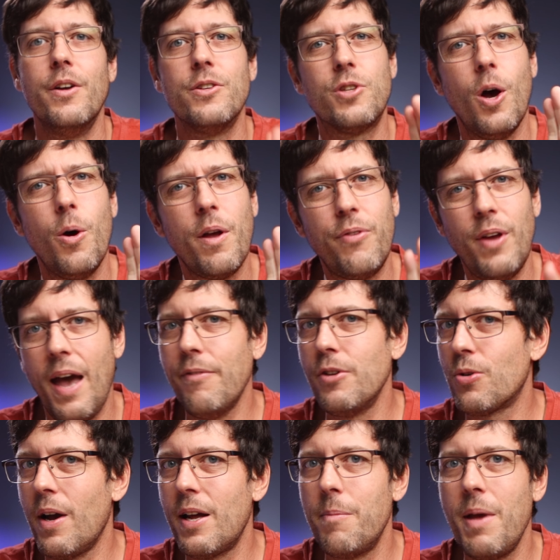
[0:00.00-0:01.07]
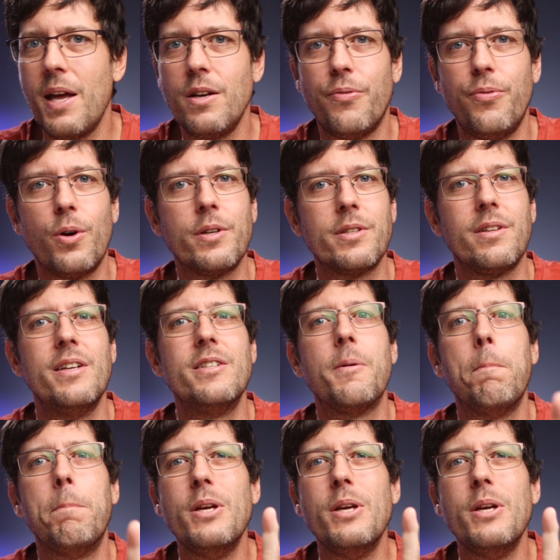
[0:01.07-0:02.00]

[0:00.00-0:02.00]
So if you haven't tried a manual focus lens,